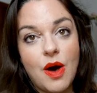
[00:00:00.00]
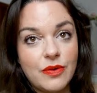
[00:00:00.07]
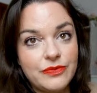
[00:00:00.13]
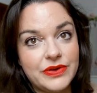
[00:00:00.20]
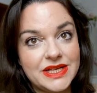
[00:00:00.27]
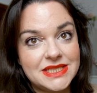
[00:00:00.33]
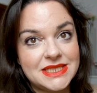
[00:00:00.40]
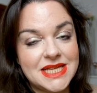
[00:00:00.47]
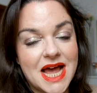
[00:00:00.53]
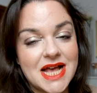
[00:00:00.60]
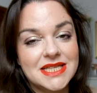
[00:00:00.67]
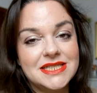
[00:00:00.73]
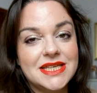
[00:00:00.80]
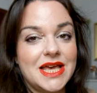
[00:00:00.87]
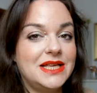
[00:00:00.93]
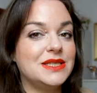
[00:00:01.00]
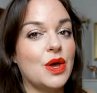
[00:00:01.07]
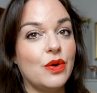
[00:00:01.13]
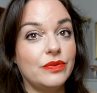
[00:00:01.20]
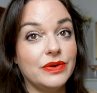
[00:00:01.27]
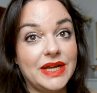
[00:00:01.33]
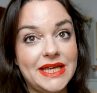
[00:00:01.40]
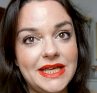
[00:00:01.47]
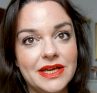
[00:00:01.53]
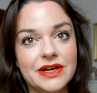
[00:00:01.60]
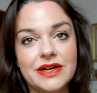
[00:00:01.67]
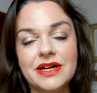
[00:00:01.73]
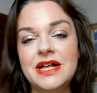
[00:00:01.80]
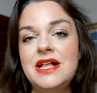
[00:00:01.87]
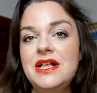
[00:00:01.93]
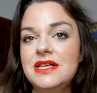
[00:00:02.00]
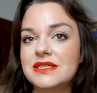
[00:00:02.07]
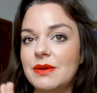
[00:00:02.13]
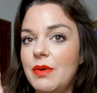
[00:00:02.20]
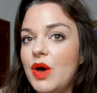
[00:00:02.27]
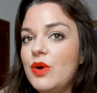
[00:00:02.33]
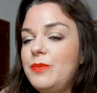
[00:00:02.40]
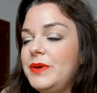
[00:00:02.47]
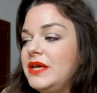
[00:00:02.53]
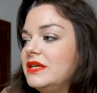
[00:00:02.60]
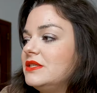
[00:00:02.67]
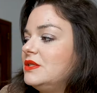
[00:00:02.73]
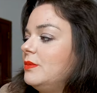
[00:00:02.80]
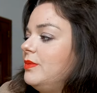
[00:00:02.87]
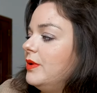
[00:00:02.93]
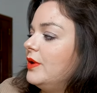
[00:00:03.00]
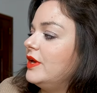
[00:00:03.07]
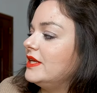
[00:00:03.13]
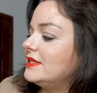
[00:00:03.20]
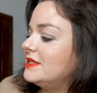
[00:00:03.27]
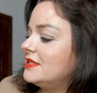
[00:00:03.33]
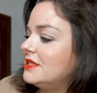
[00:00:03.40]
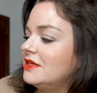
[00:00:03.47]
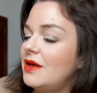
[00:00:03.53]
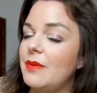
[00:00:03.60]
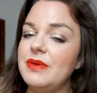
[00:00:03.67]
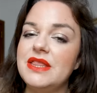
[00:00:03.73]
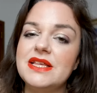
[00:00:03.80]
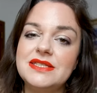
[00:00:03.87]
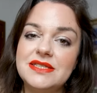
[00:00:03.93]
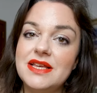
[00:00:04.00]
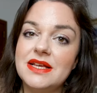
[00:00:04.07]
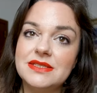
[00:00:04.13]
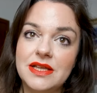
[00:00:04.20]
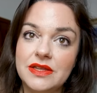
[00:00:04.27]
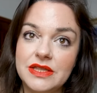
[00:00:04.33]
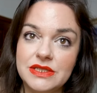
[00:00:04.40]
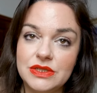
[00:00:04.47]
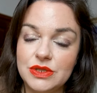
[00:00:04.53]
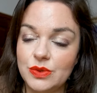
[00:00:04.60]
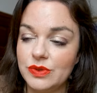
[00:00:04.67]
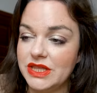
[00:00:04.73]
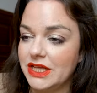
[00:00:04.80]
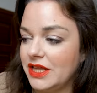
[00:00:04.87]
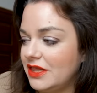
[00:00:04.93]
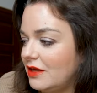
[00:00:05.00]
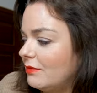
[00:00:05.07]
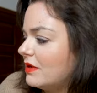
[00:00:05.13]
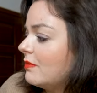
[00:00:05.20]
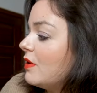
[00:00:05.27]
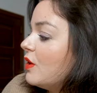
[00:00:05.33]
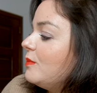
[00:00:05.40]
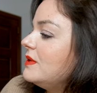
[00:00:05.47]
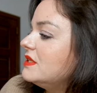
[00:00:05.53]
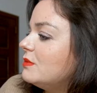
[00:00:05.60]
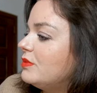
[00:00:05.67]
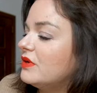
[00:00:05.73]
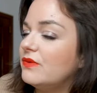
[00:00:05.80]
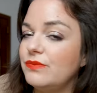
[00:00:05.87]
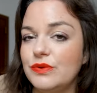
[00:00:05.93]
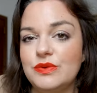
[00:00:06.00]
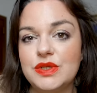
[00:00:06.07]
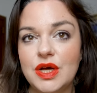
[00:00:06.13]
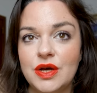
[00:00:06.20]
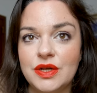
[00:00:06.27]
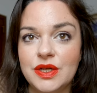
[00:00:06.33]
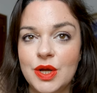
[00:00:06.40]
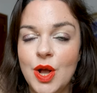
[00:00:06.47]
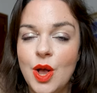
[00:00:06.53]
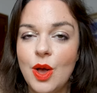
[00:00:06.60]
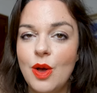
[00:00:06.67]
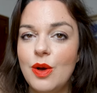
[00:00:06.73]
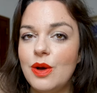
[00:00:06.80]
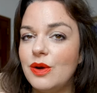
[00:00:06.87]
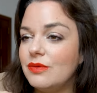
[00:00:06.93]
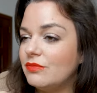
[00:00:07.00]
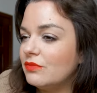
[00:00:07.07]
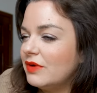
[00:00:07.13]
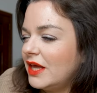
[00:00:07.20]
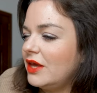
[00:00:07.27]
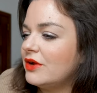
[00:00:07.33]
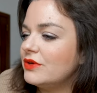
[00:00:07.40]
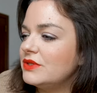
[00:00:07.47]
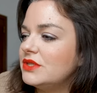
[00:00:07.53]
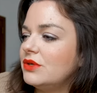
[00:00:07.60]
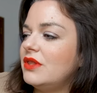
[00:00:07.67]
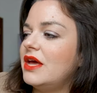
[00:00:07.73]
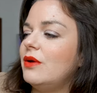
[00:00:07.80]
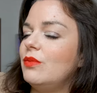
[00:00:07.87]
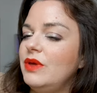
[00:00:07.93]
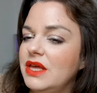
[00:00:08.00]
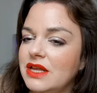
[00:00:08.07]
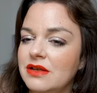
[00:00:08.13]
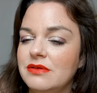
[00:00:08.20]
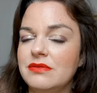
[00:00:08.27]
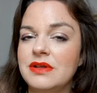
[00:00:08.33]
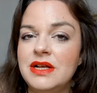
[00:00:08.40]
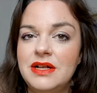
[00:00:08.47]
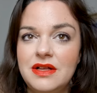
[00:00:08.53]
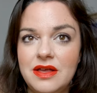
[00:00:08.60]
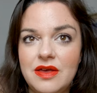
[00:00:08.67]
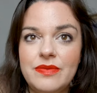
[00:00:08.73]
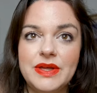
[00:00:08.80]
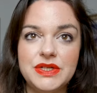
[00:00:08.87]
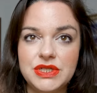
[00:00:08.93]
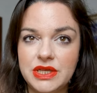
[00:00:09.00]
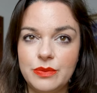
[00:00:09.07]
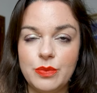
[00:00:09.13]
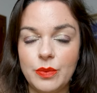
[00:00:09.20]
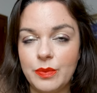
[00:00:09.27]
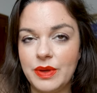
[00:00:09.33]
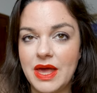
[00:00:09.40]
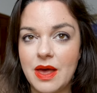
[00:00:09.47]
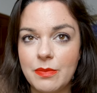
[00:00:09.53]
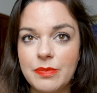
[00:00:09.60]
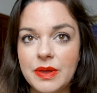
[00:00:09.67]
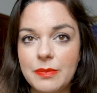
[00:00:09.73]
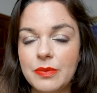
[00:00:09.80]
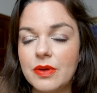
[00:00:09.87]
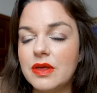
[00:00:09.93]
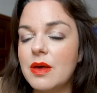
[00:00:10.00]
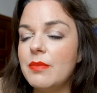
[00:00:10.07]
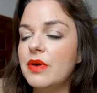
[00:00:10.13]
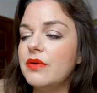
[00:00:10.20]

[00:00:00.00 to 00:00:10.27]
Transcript: office desk is over here. So I'm hoping to put, I mean, this has nothing to do with anything, but I'm hoping to put a futon here so that we can eventually, when we have people come